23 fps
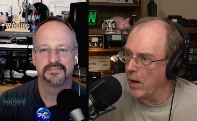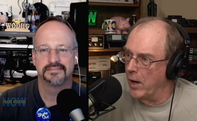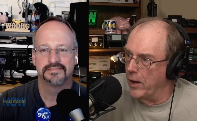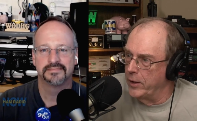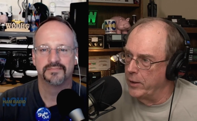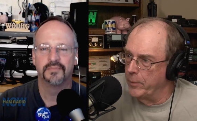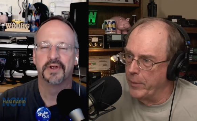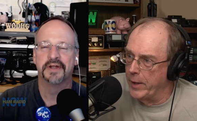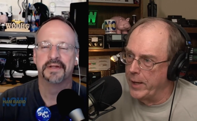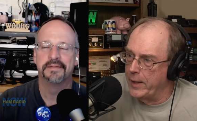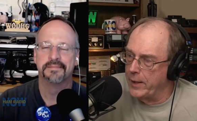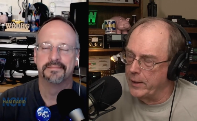Speaker 1: right.
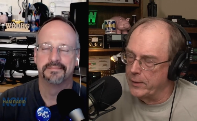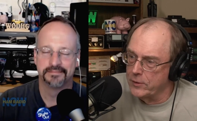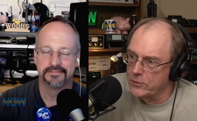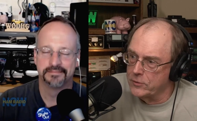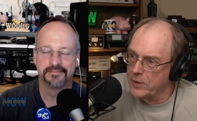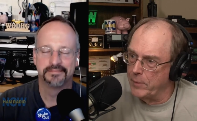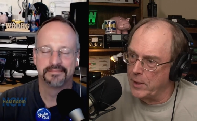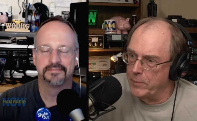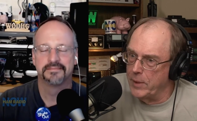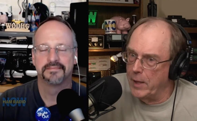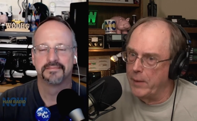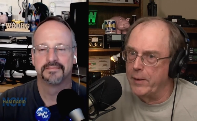on the mic at
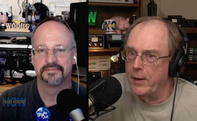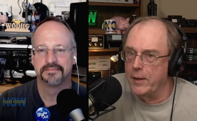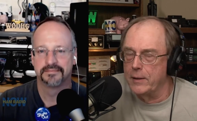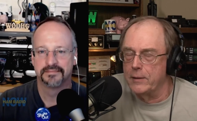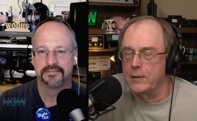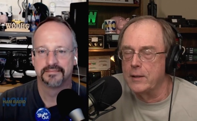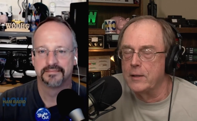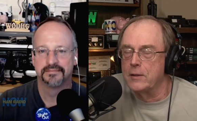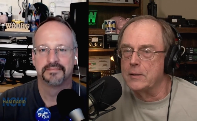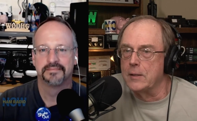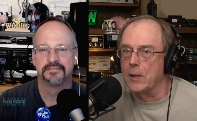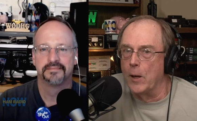the same time.
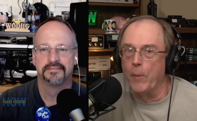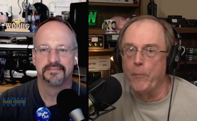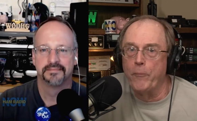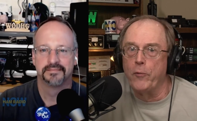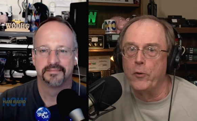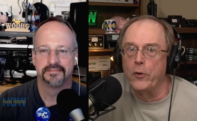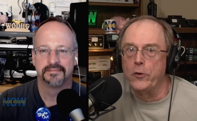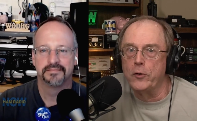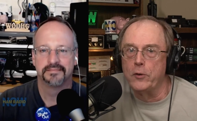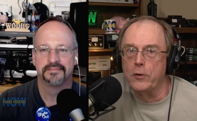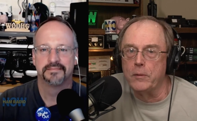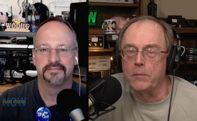It, it's
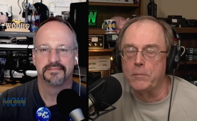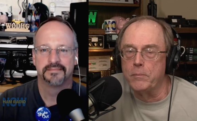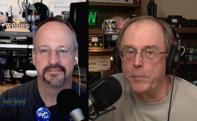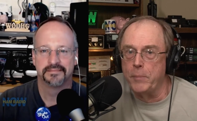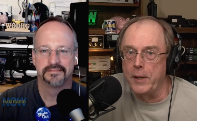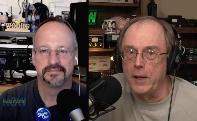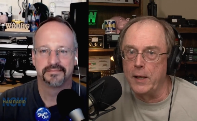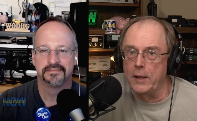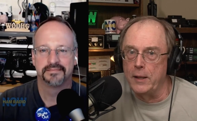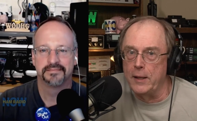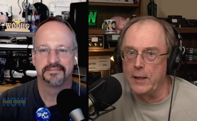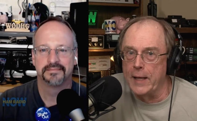helpful to
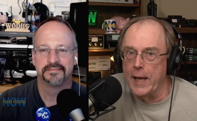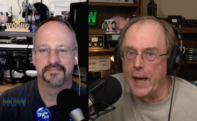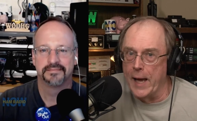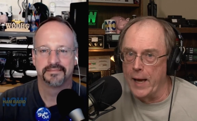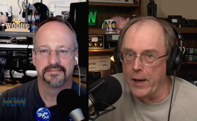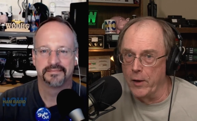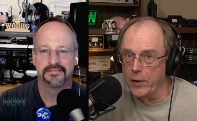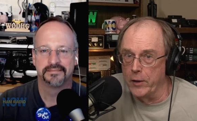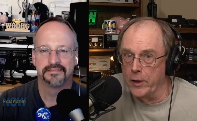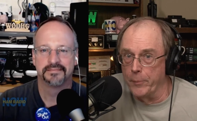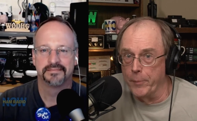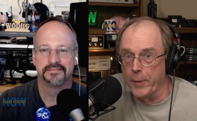be the
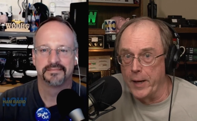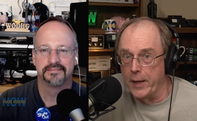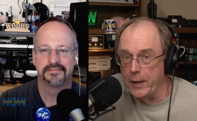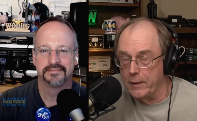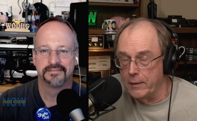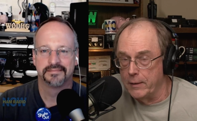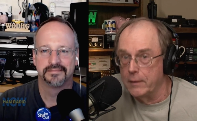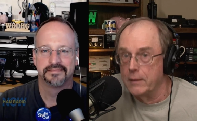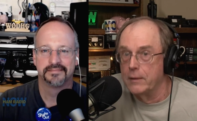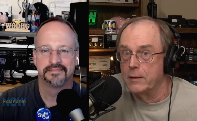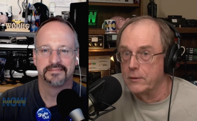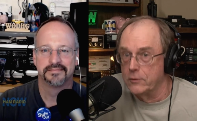guy on the
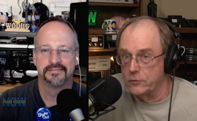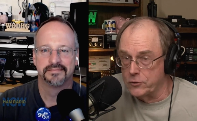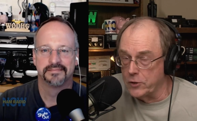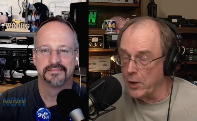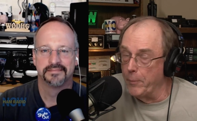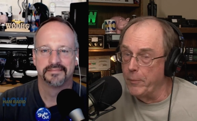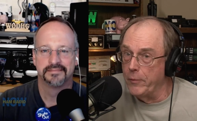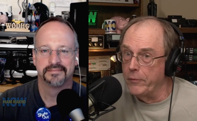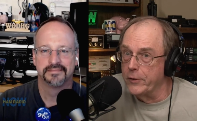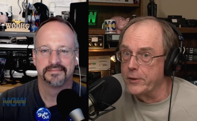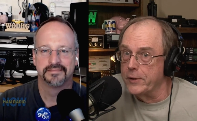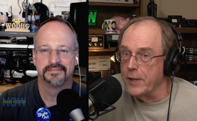mic
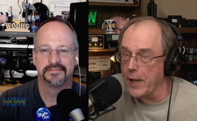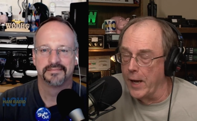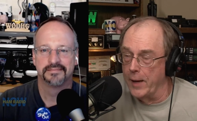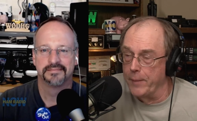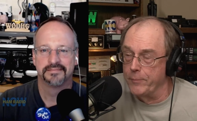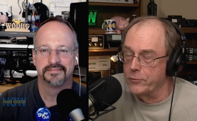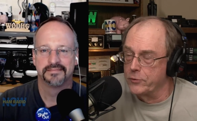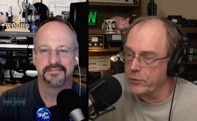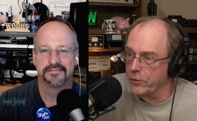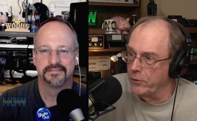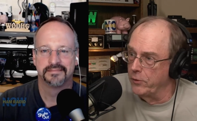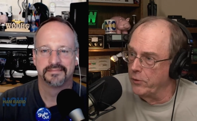some of the
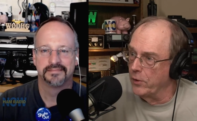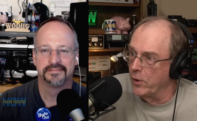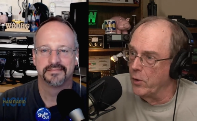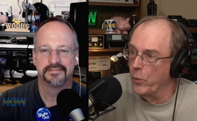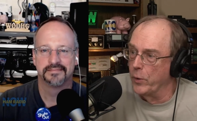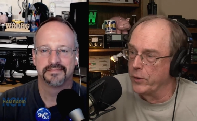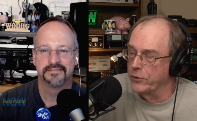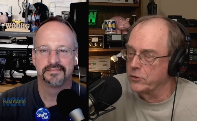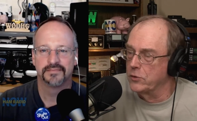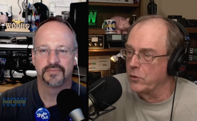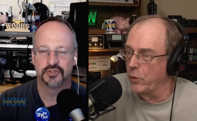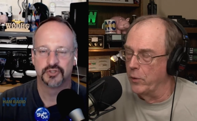time, so you
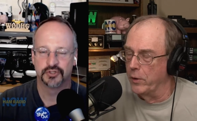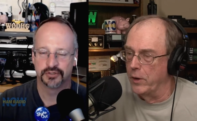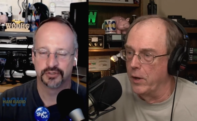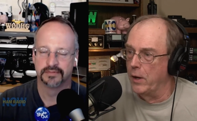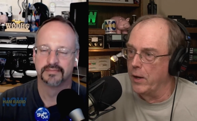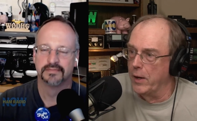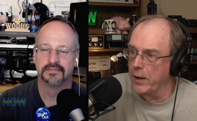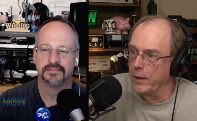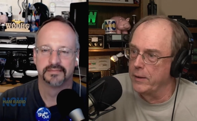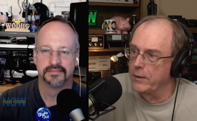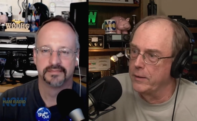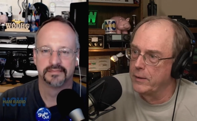know what's sure. going
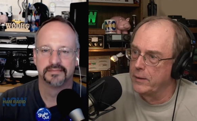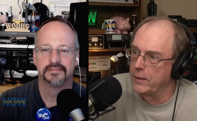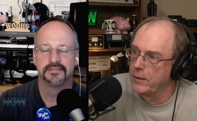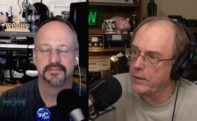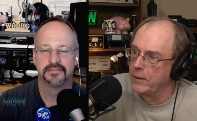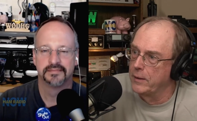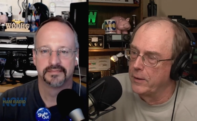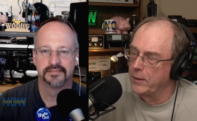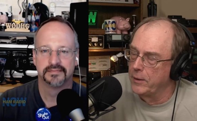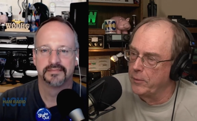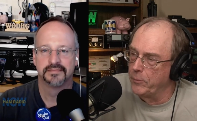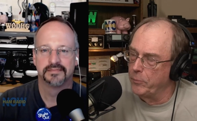on.
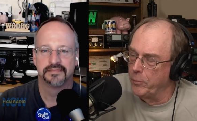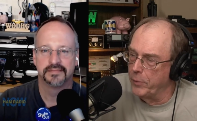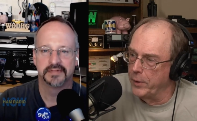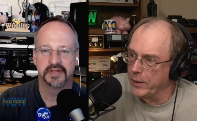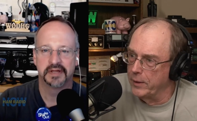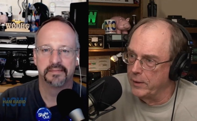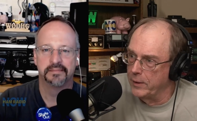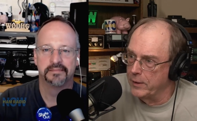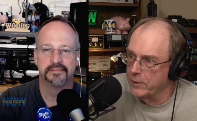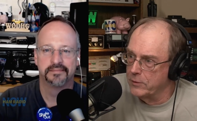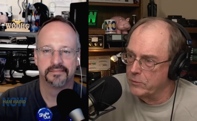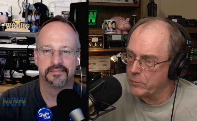Yep.
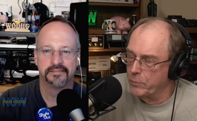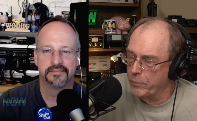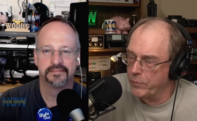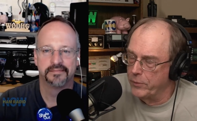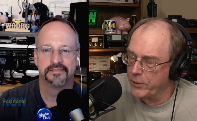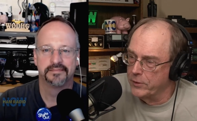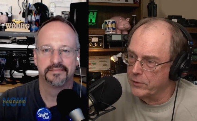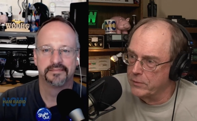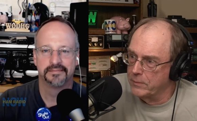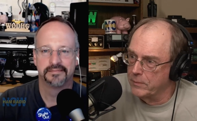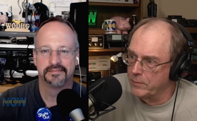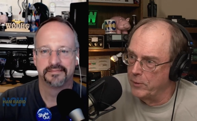But this
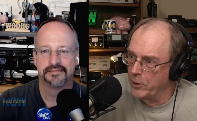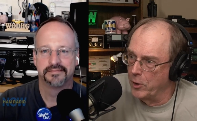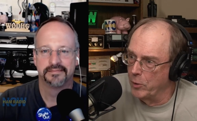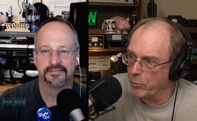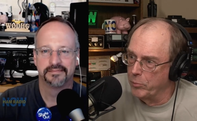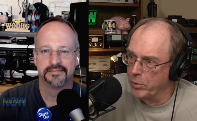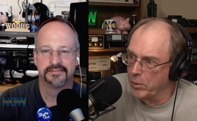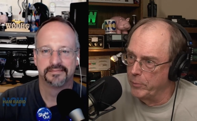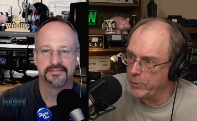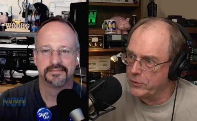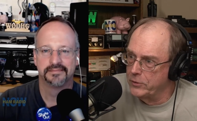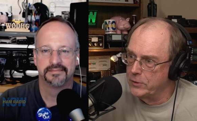this you
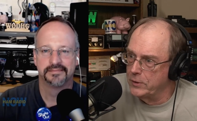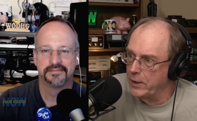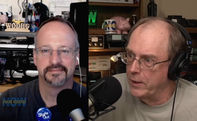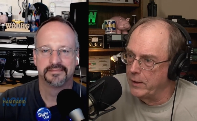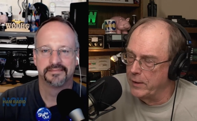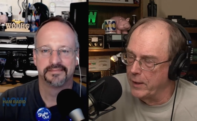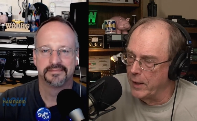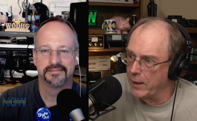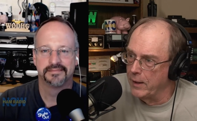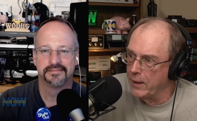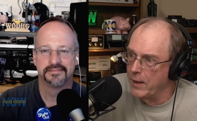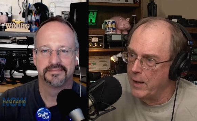know
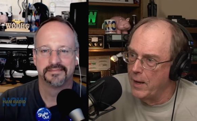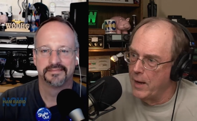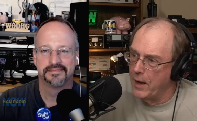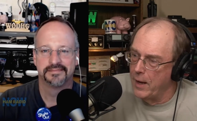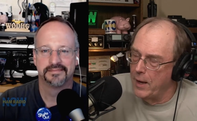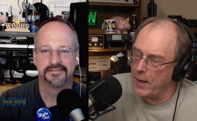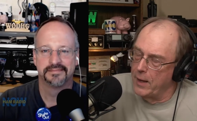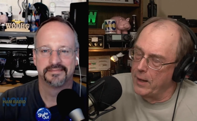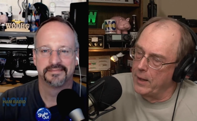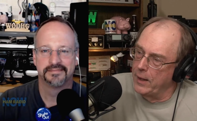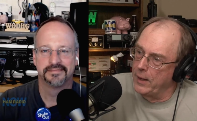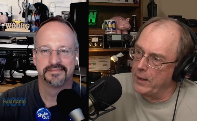publicity thing
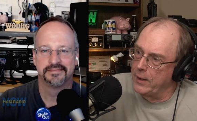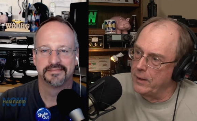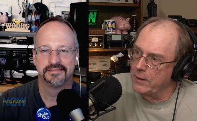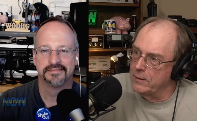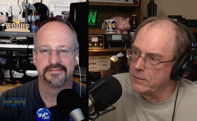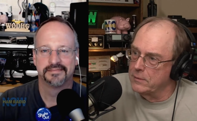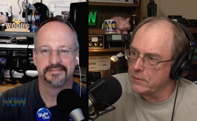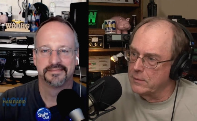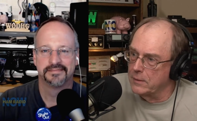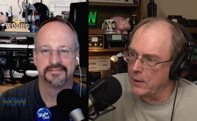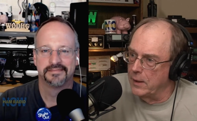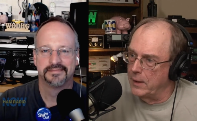
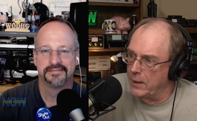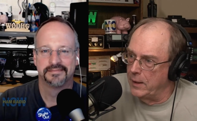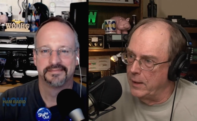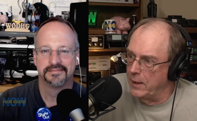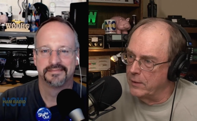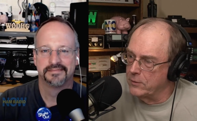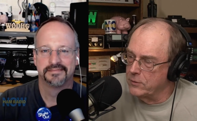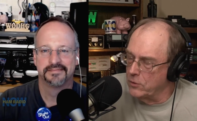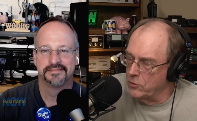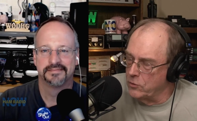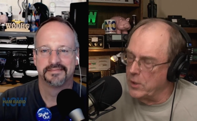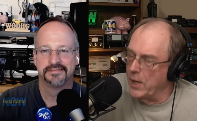is
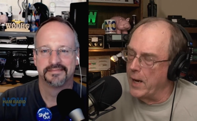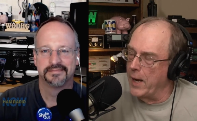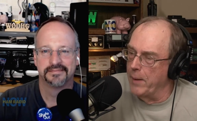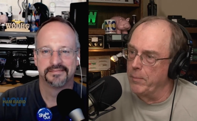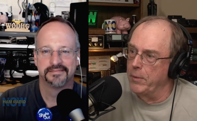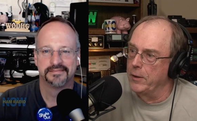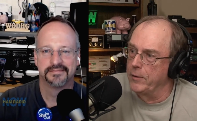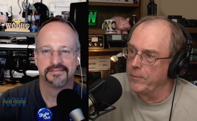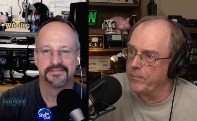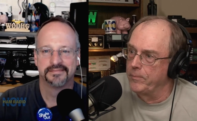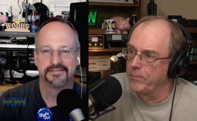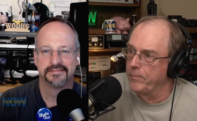it's a
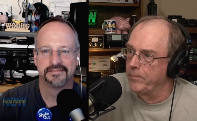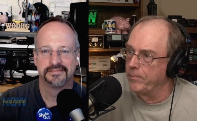job.